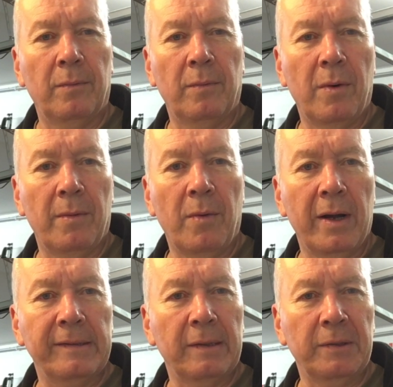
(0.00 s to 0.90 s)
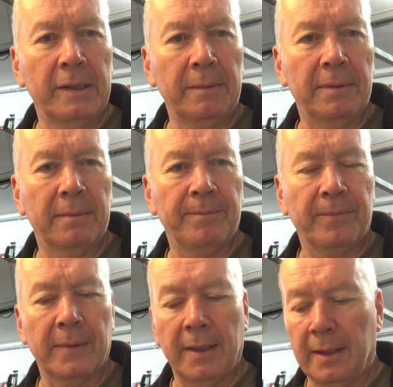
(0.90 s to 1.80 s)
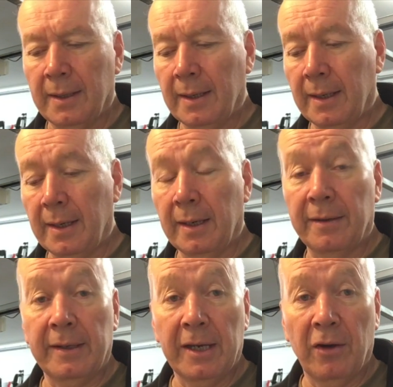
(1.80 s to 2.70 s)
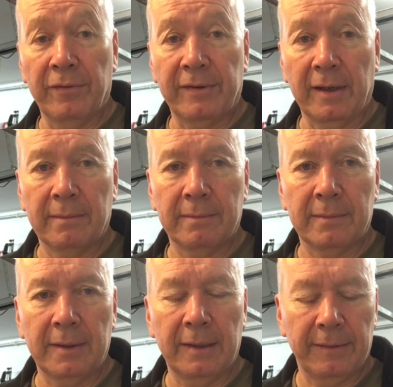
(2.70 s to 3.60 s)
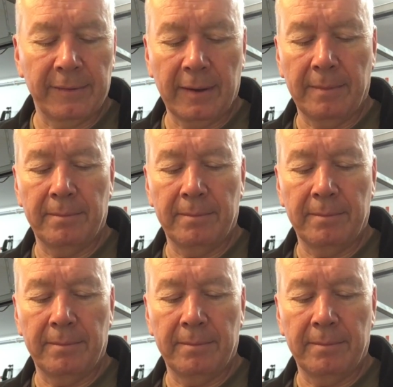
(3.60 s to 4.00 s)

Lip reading: why so deep? And I think the answer is